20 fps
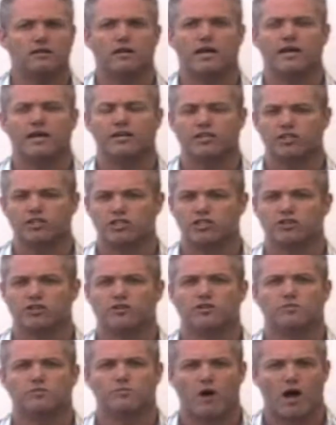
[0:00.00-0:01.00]
an
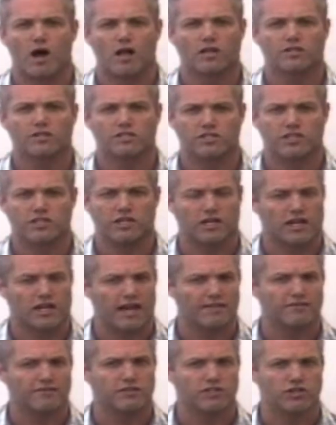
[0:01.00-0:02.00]
insurance policy, a
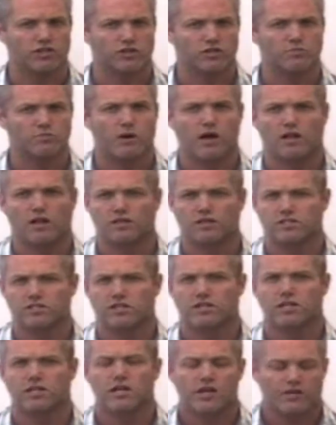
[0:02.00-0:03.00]
life insurance
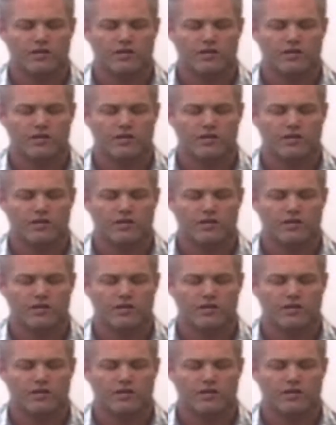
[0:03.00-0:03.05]
policy,